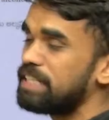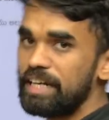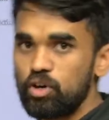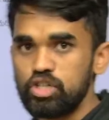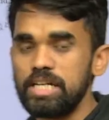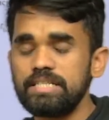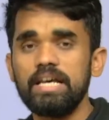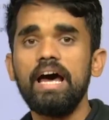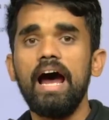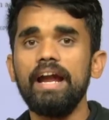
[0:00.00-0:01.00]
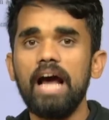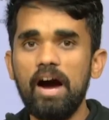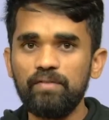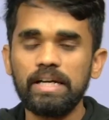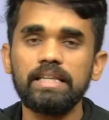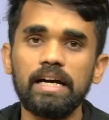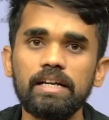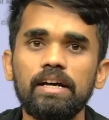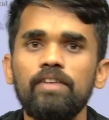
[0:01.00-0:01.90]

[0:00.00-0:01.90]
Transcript: questions and after that